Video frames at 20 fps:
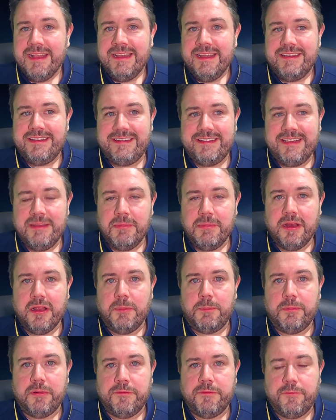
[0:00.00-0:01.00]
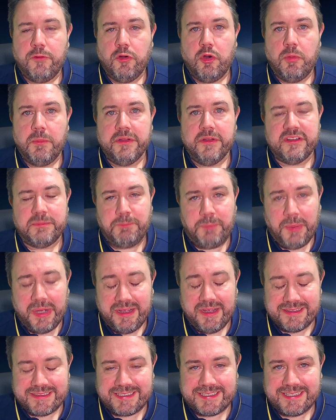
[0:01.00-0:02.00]
similar performance,
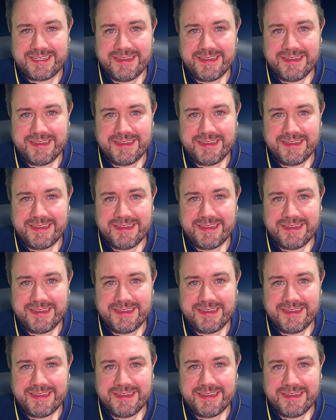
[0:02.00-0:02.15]
but